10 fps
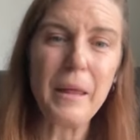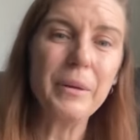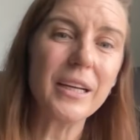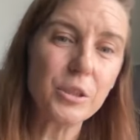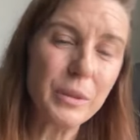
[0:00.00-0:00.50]

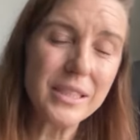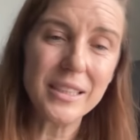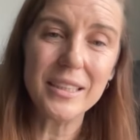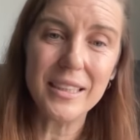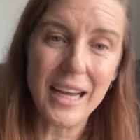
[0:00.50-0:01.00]
because we
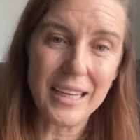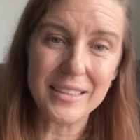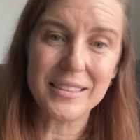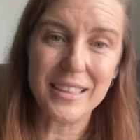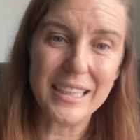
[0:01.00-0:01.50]
see it
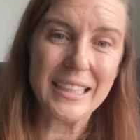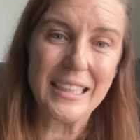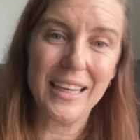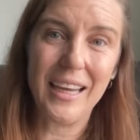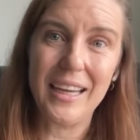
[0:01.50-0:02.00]
as like
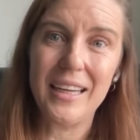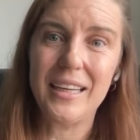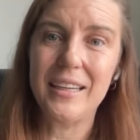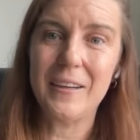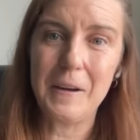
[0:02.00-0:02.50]

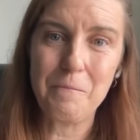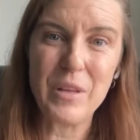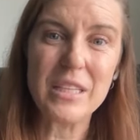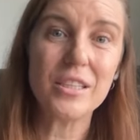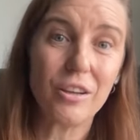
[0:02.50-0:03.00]
a,
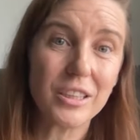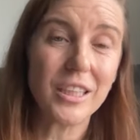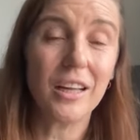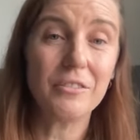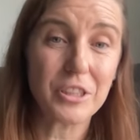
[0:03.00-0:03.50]
um, this is our
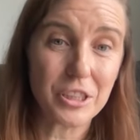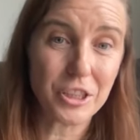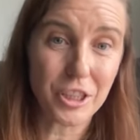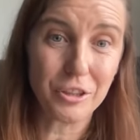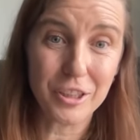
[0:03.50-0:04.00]
television
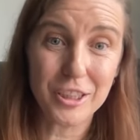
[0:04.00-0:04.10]
show.